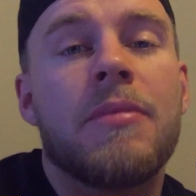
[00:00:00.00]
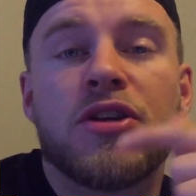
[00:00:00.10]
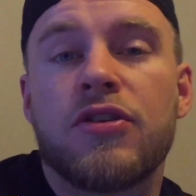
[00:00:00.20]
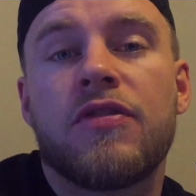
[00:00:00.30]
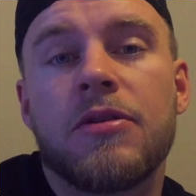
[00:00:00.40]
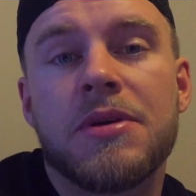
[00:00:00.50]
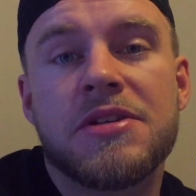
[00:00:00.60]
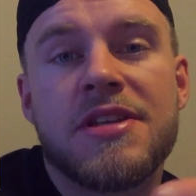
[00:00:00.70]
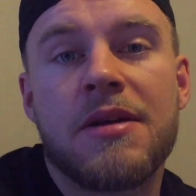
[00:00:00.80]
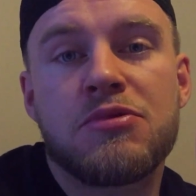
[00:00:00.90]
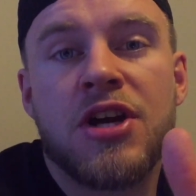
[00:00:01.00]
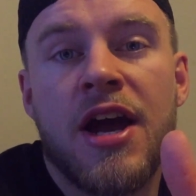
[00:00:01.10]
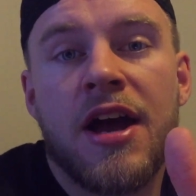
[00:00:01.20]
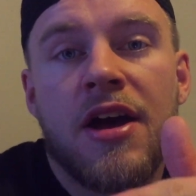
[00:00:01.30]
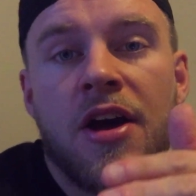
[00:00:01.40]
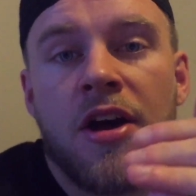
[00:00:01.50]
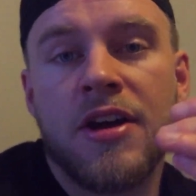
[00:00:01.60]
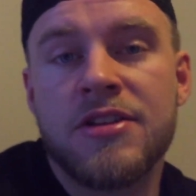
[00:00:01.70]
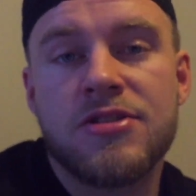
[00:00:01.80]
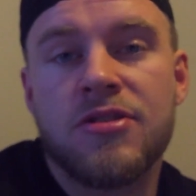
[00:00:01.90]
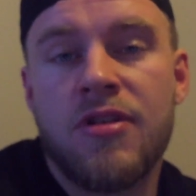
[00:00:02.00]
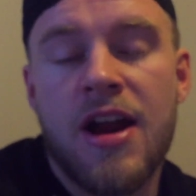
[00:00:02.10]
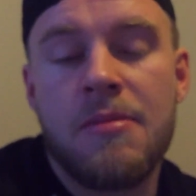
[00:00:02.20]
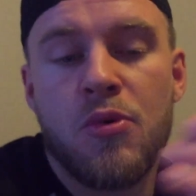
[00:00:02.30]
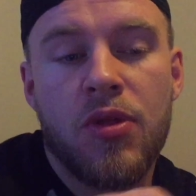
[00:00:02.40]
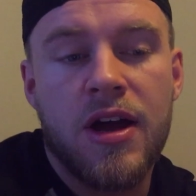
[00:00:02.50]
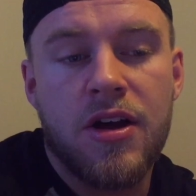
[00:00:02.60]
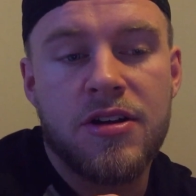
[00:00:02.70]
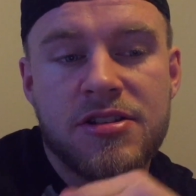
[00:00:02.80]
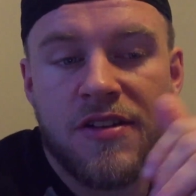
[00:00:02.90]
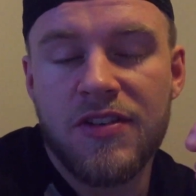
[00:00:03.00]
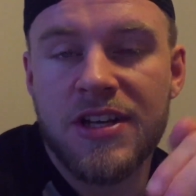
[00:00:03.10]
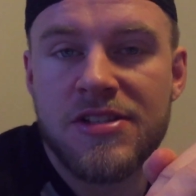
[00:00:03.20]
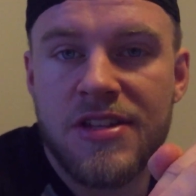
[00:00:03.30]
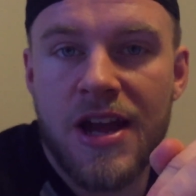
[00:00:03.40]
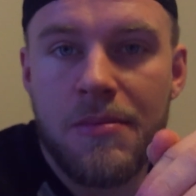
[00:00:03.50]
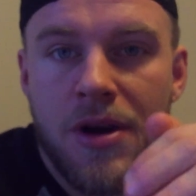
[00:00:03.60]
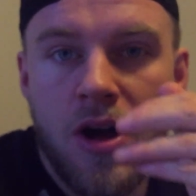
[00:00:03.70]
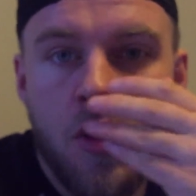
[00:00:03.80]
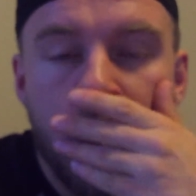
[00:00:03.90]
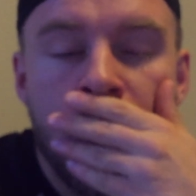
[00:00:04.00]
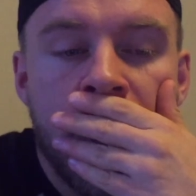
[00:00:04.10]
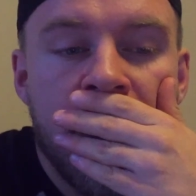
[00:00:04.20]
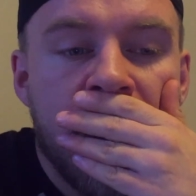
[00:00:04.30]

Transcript: Make sure you follow me on Snapchat, Instagram, all that kind of stuff. Links are down below.